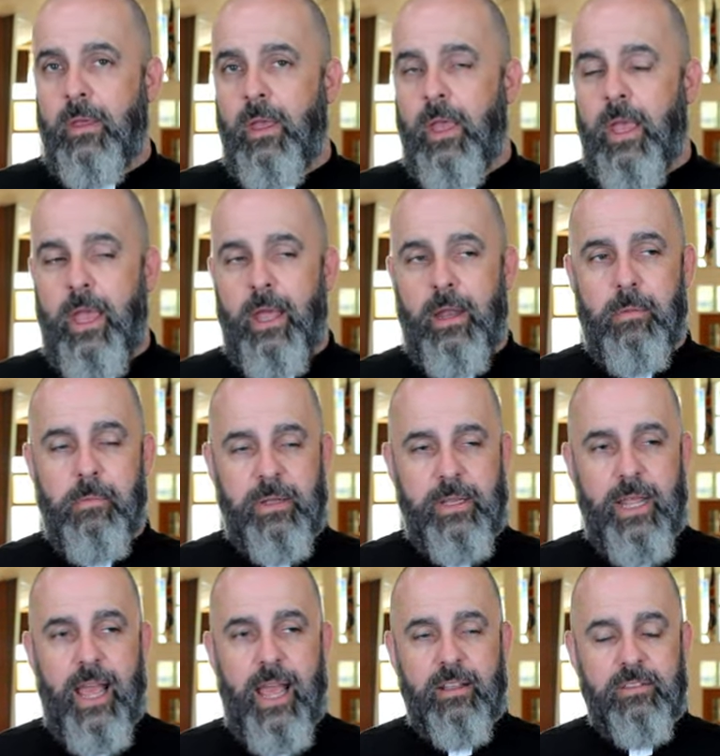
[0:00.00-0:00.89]
And
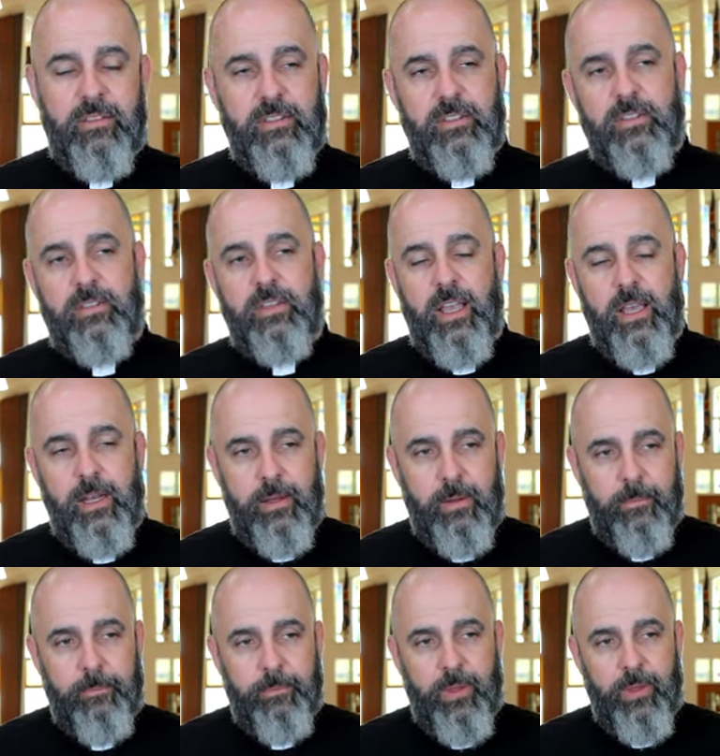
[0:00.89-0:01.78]
Metaxas said
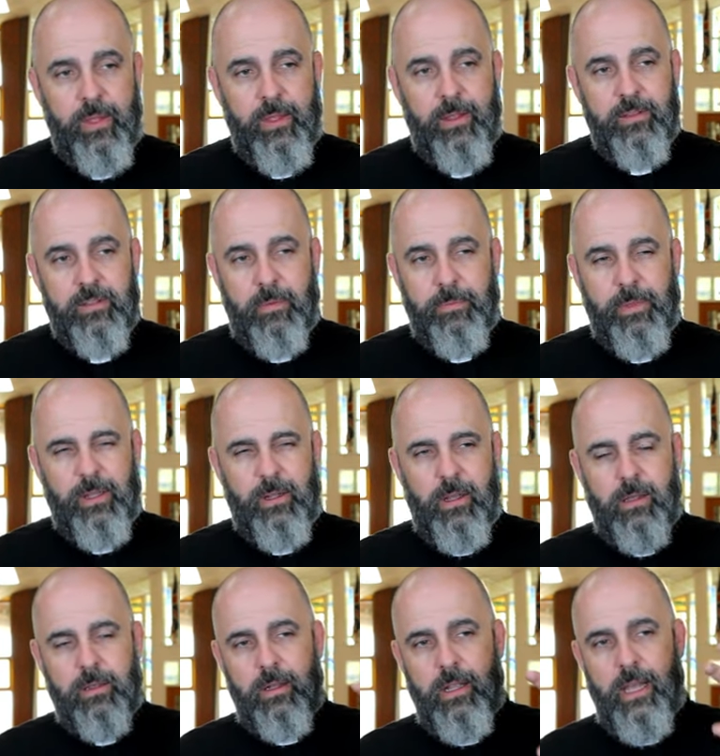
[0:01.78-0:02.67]
something
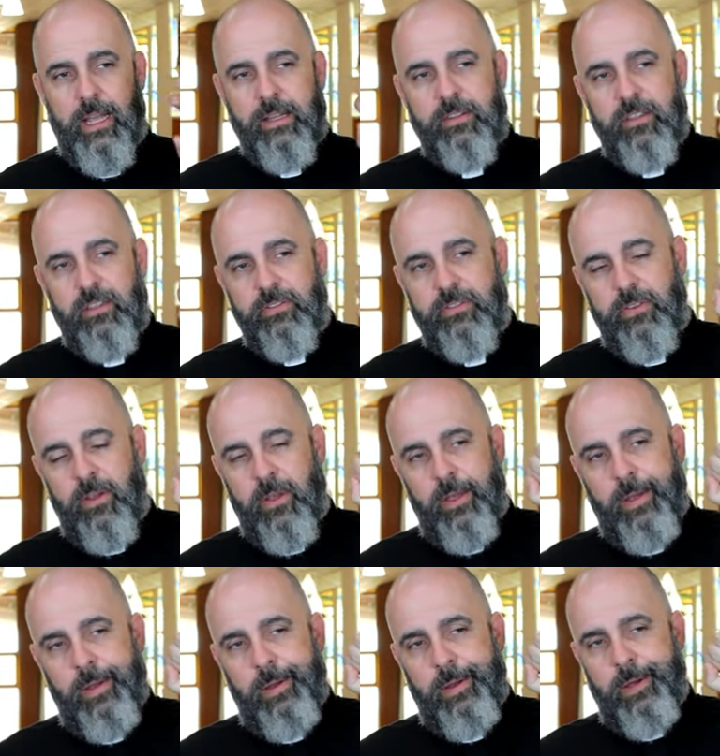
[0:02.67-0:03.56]
along the lines of,
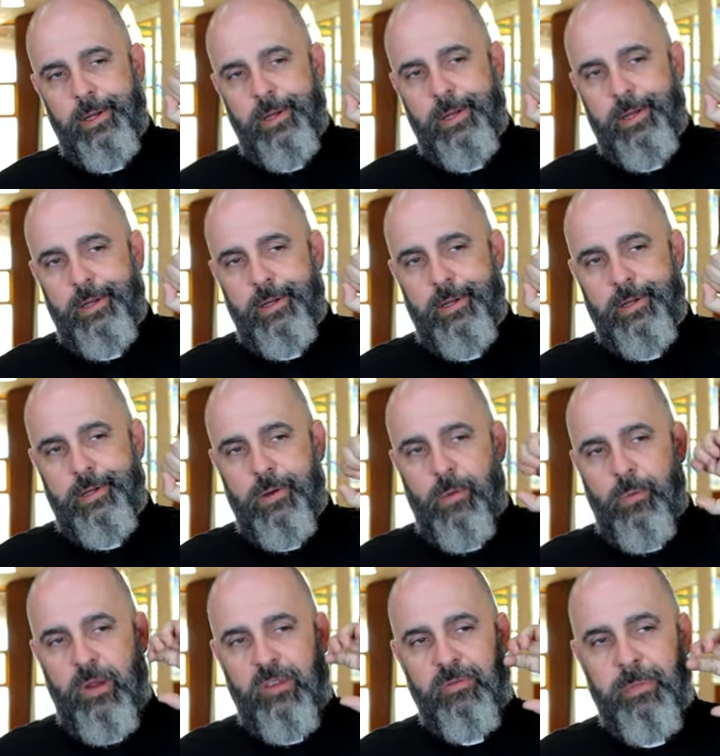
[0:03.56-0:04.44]

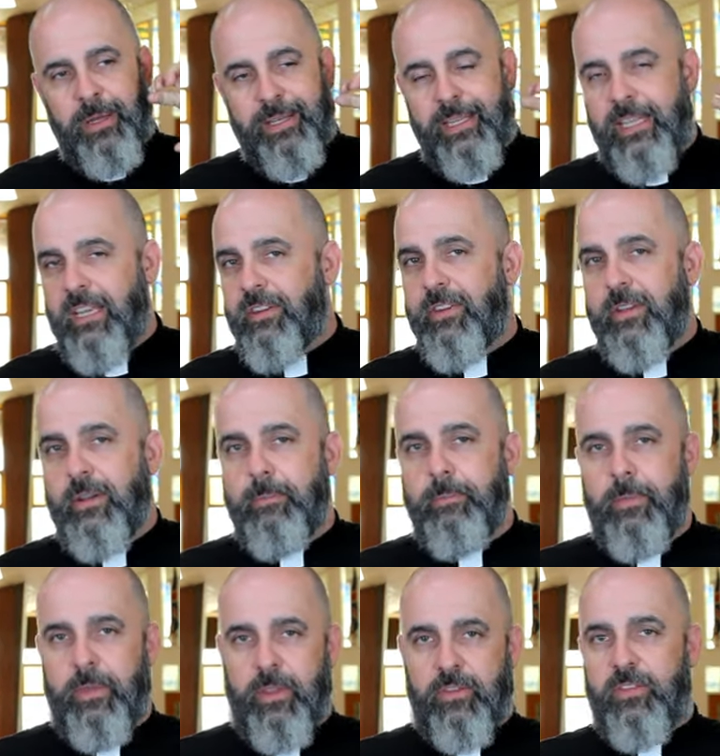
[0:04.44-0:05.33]
we've been given
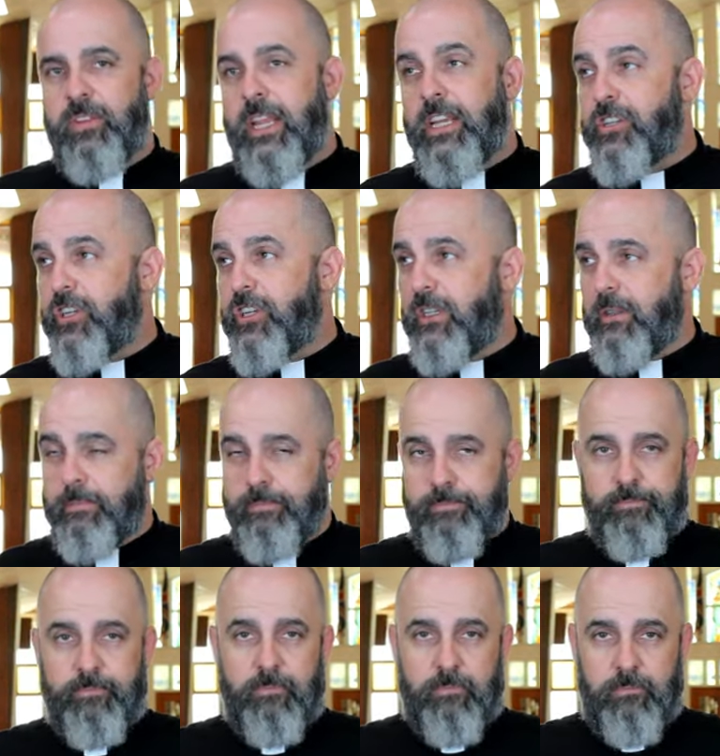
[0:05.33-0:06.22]
this nation,
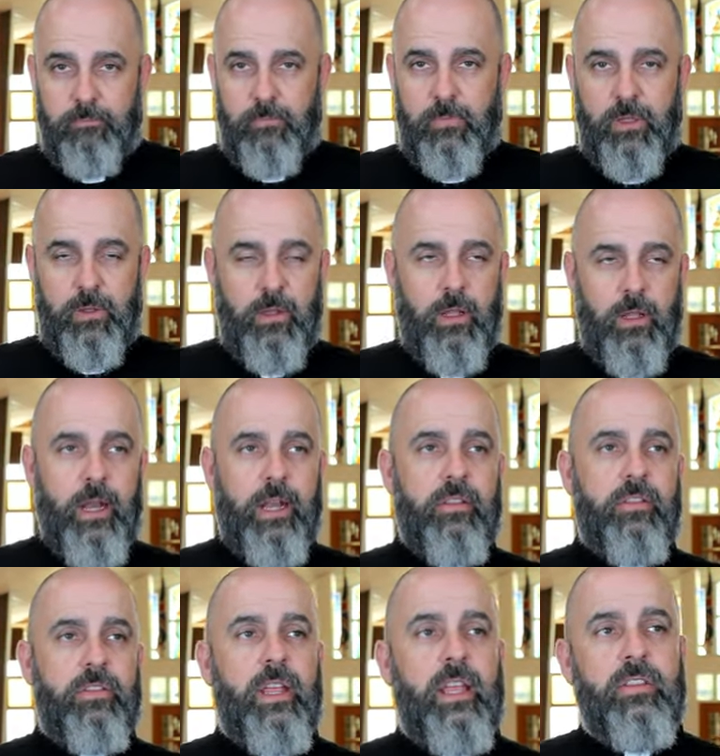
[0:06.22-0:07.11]
the United
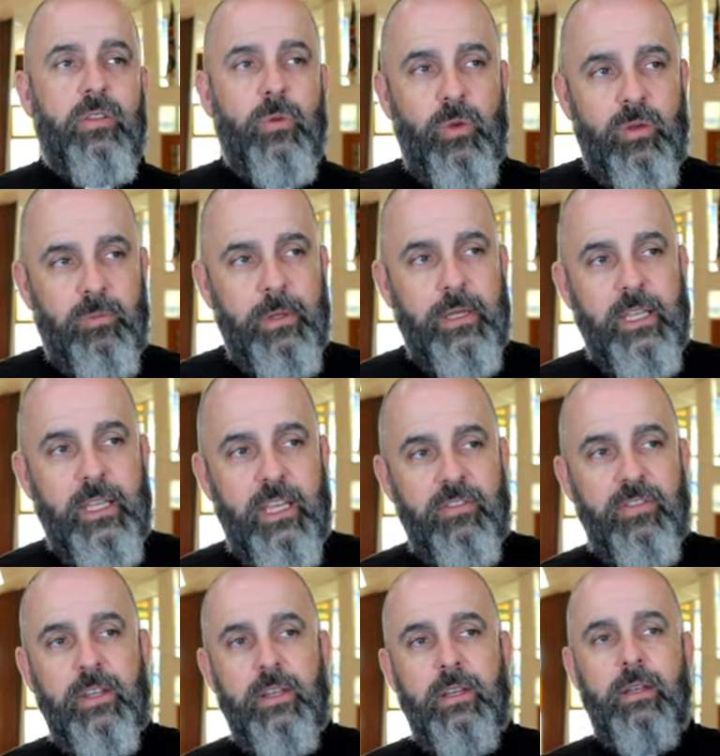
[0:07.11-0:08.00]
States, and we've been
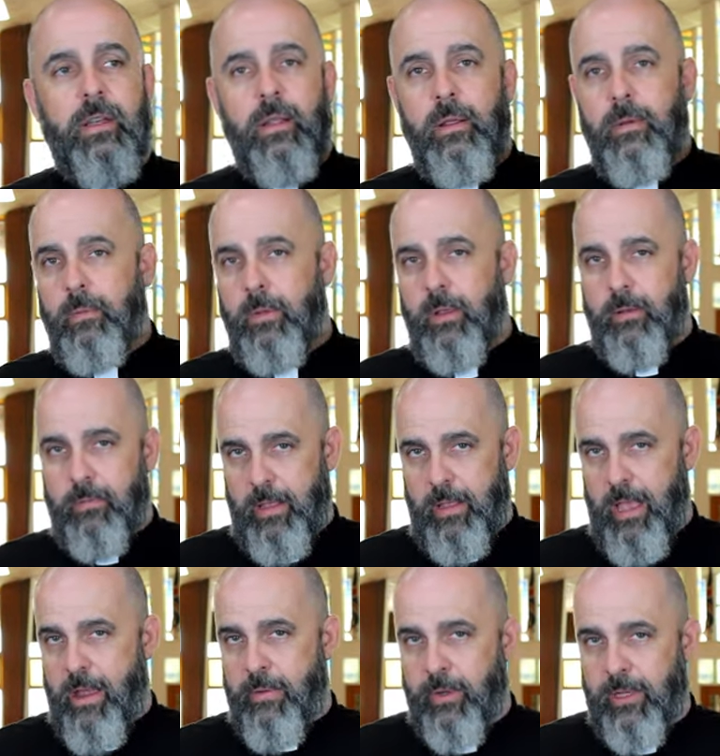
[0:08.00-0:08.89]
given
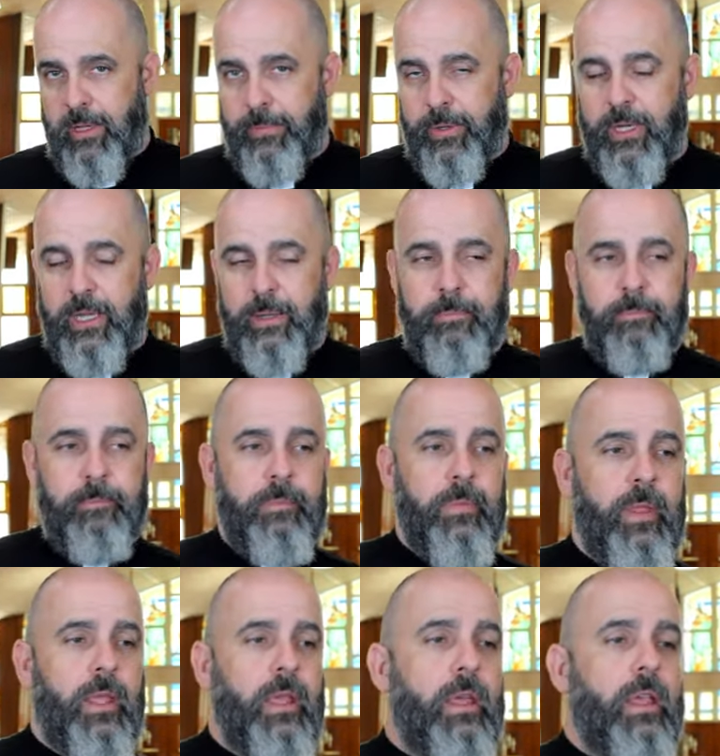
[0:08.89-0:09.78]
our liberty,
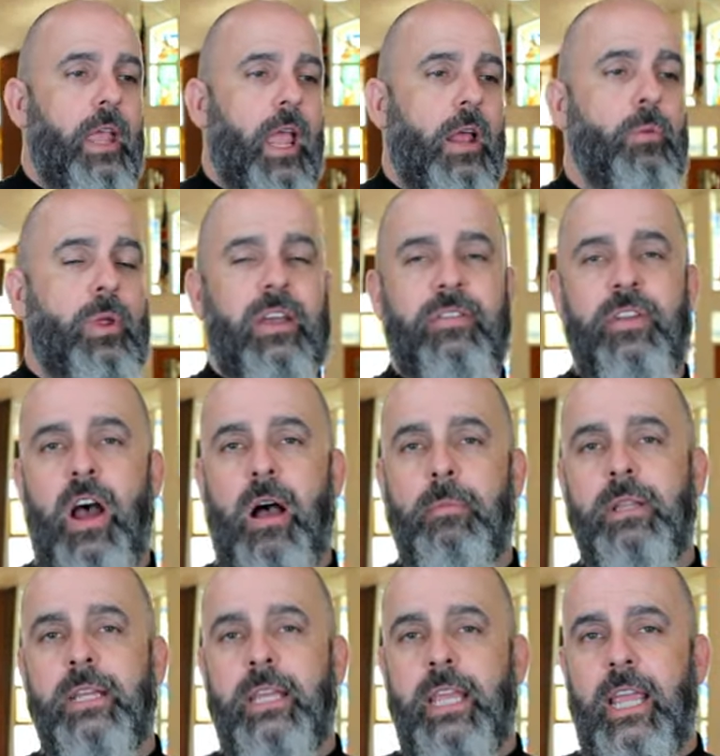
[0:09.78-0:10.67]
and we have an
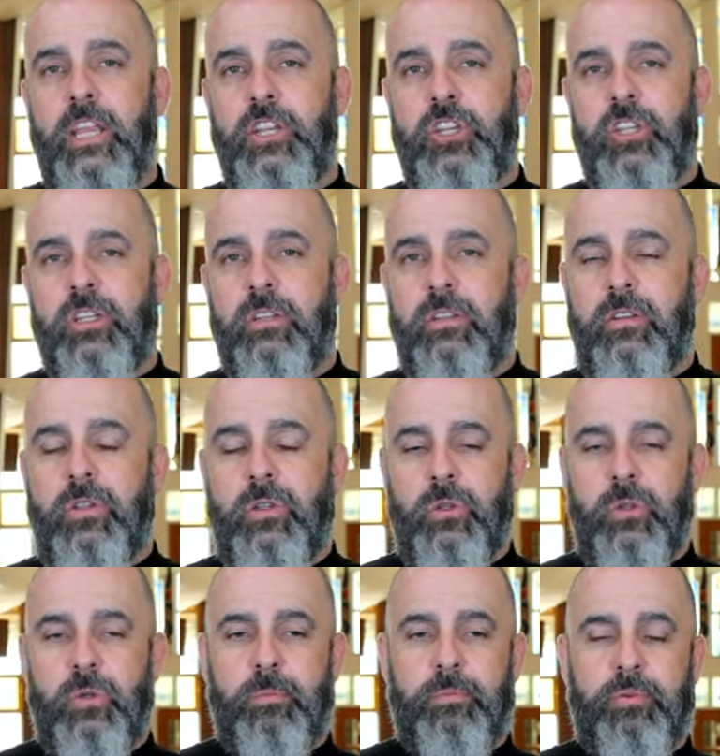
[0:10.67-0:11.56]
obligation
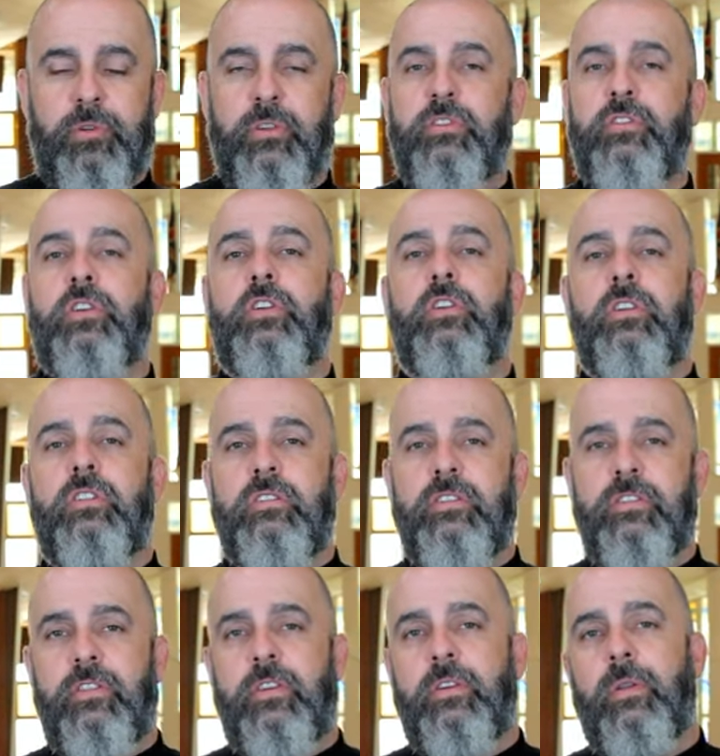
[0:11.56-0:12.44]
to
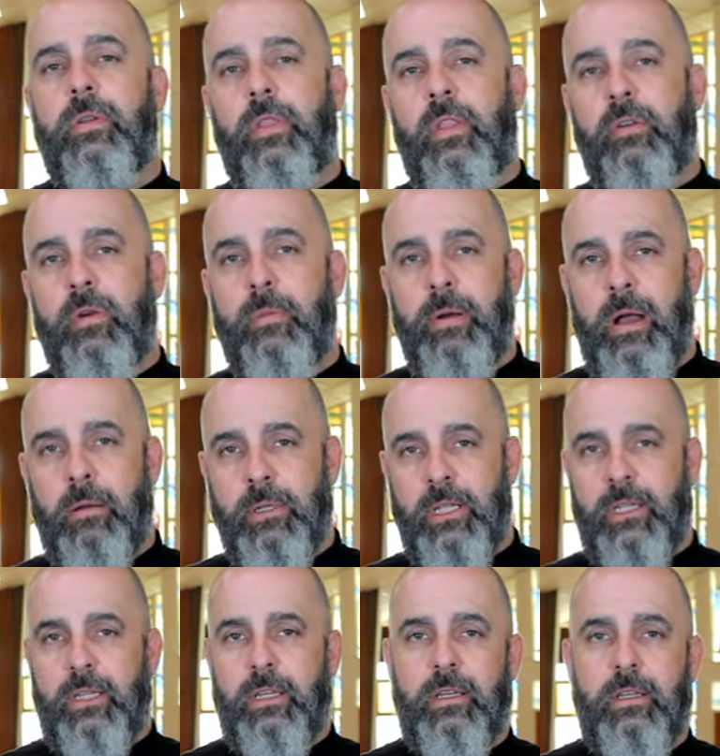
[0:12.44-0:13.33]
preserve the
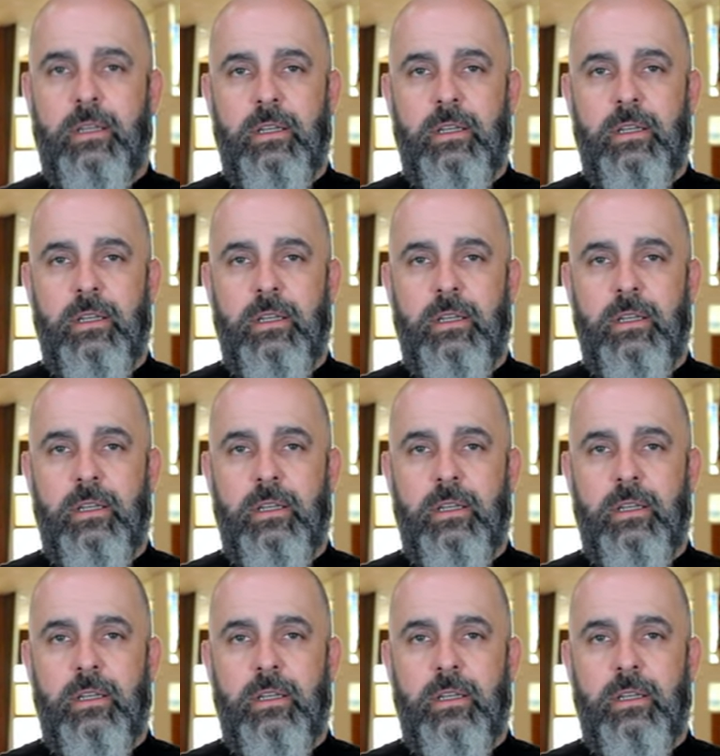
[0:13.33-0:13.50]
republic.